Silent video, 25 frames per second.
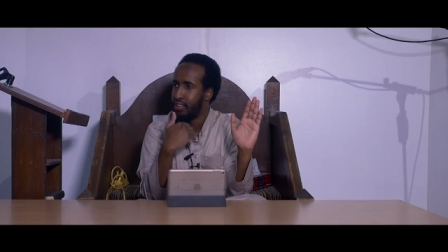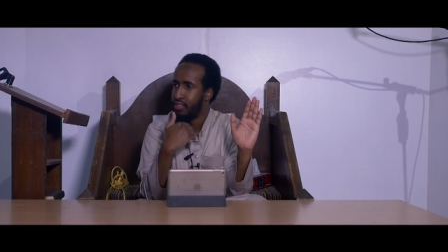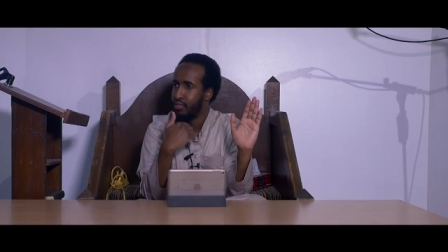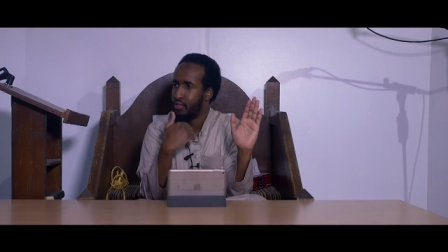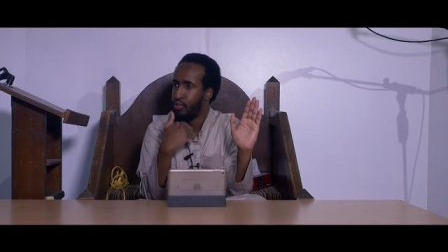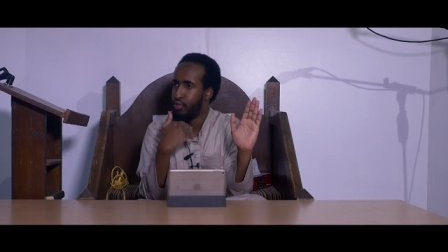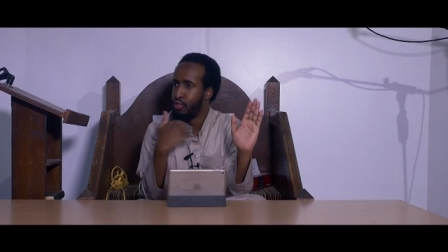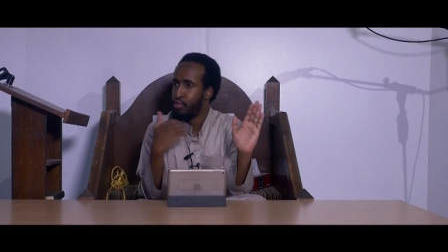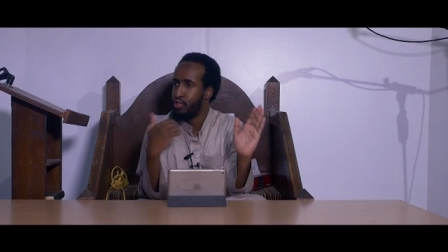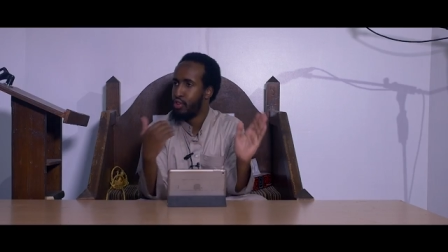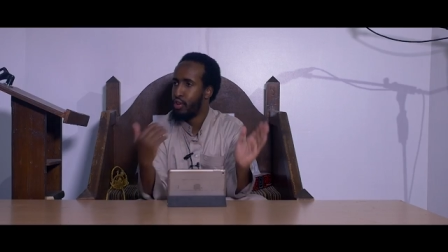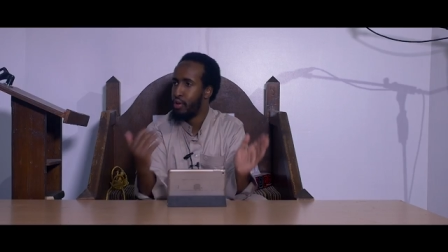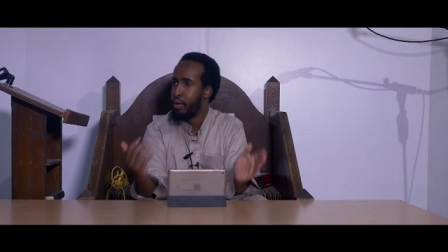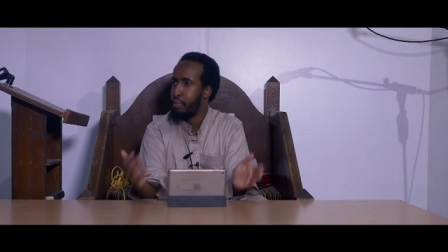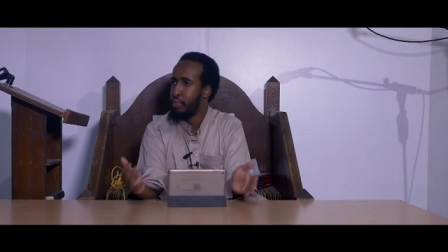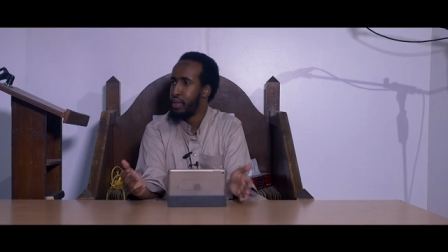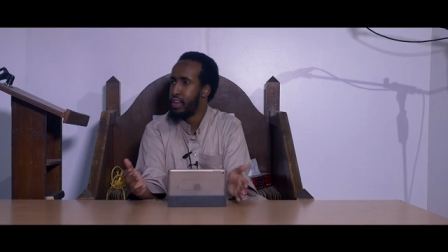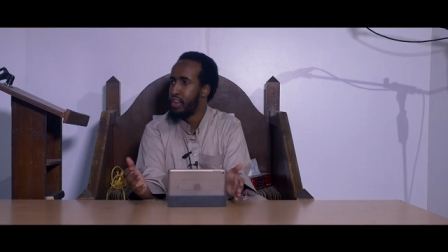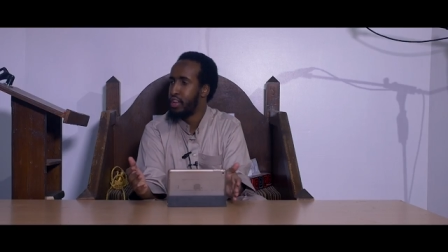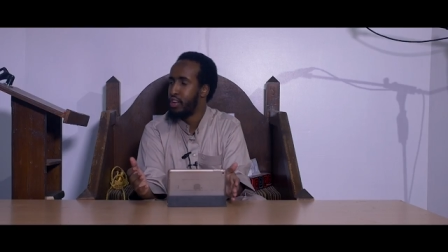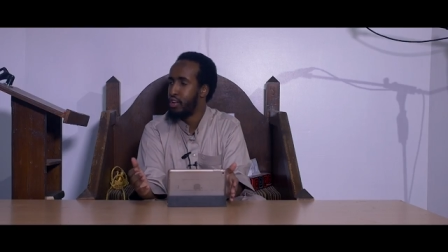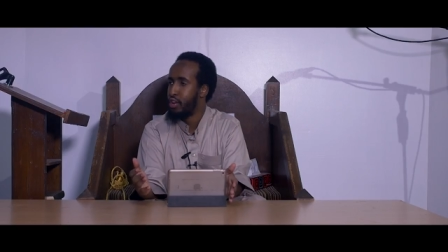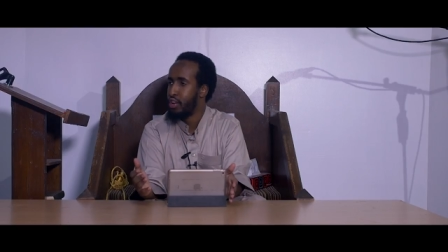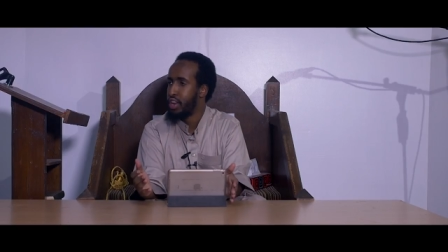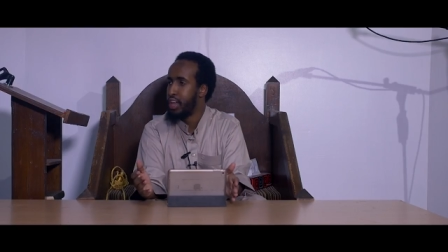force your
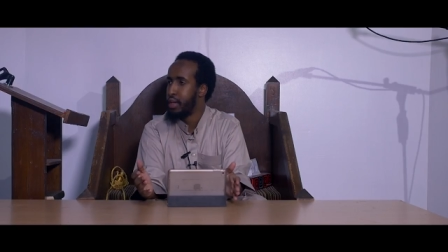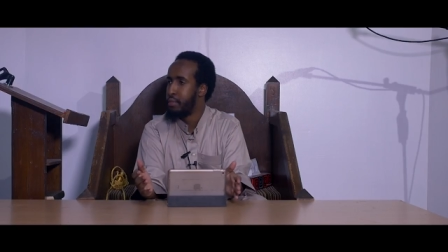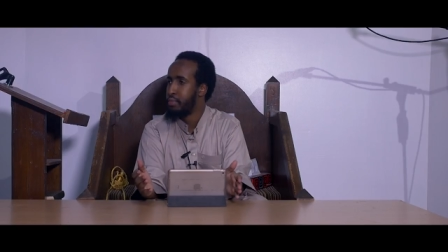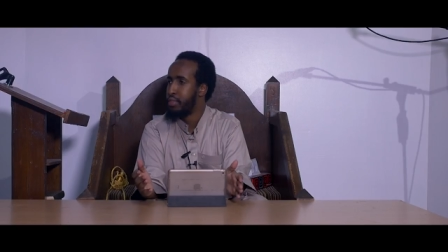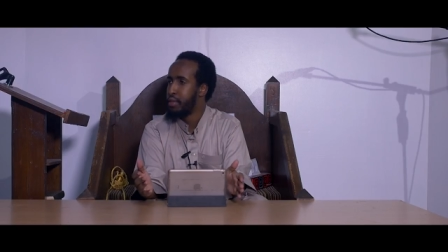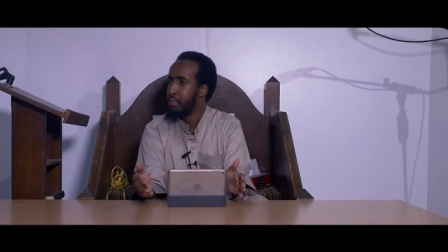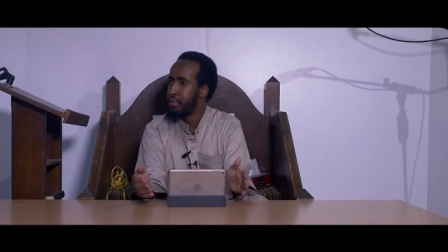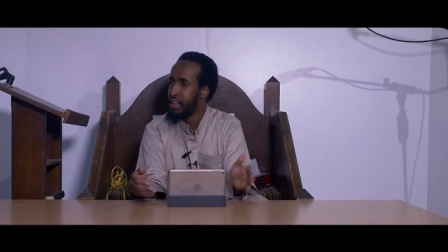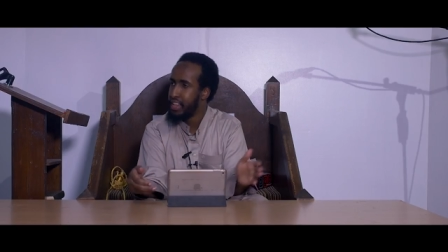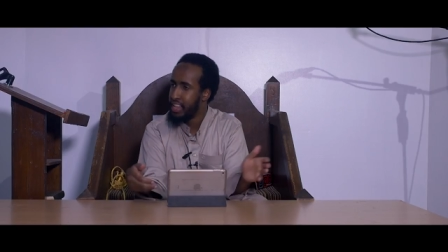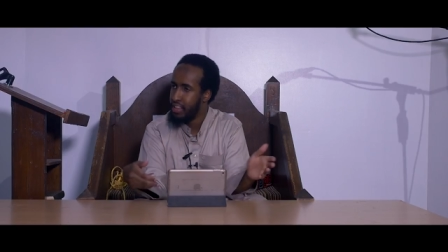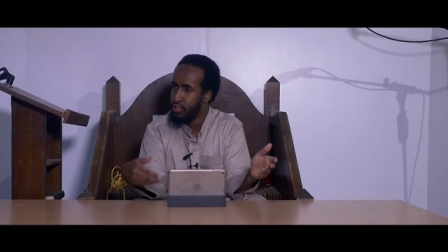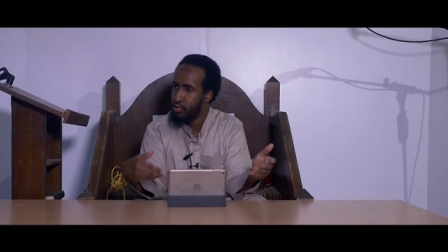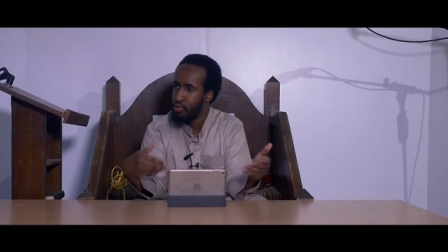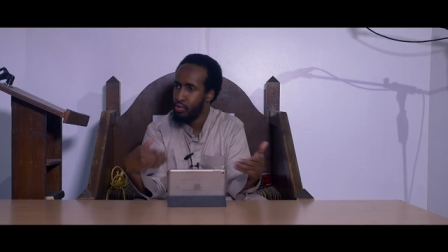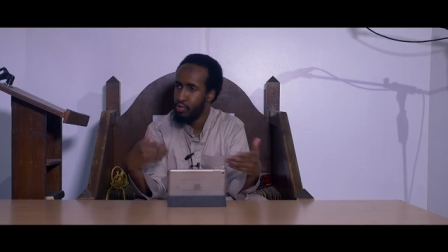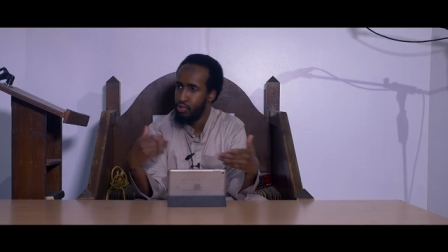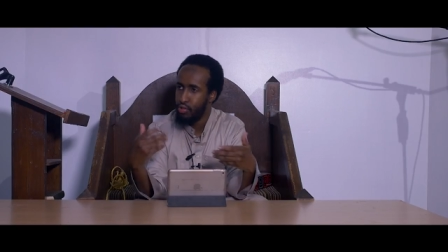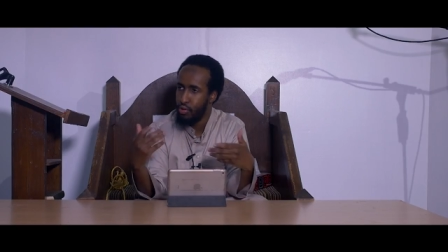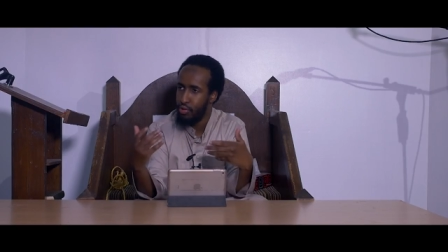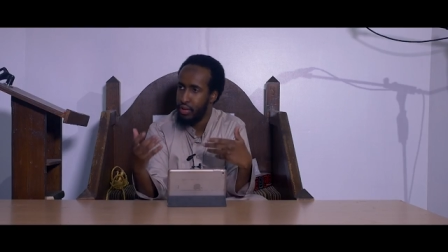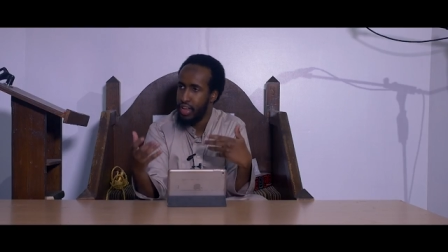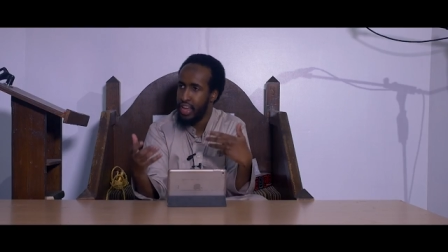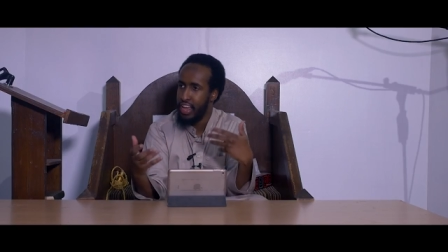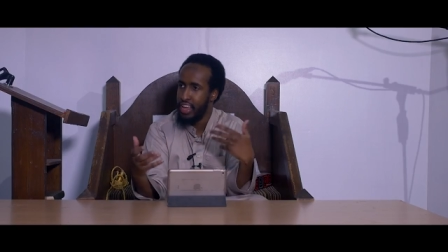opinion on him. But there's
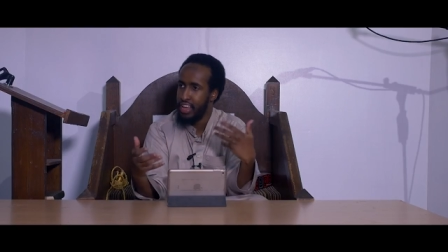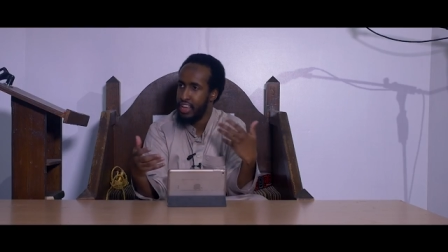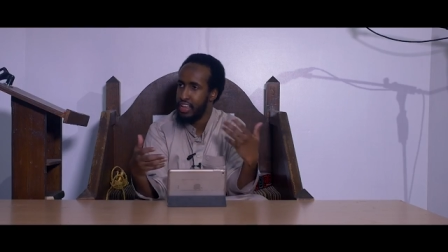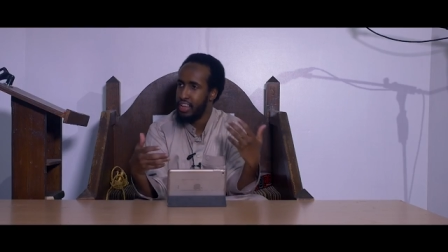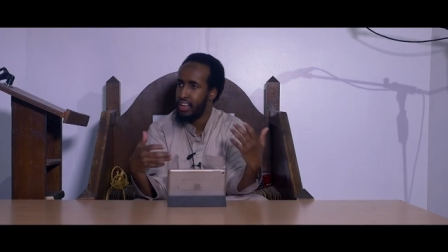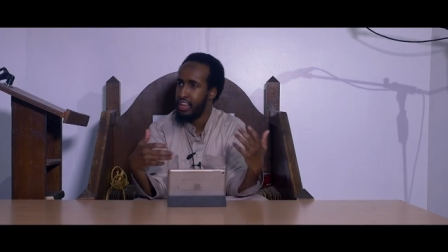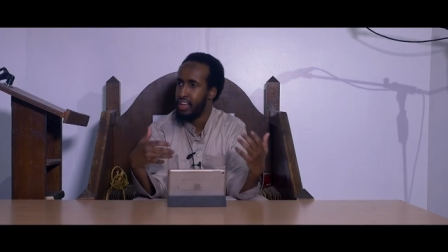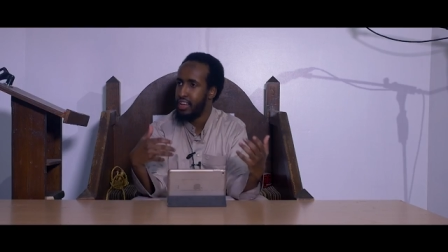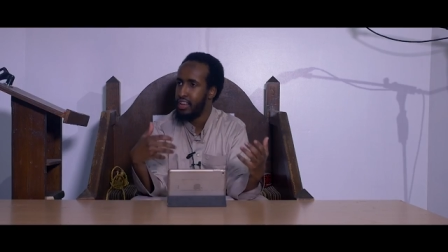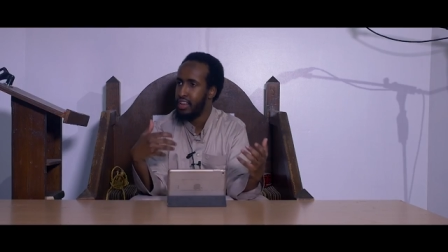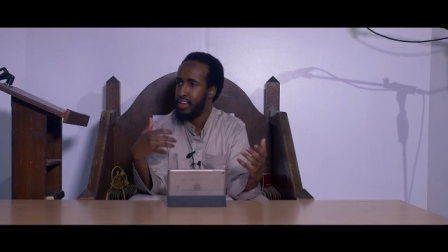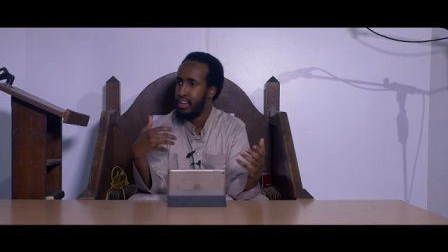also a,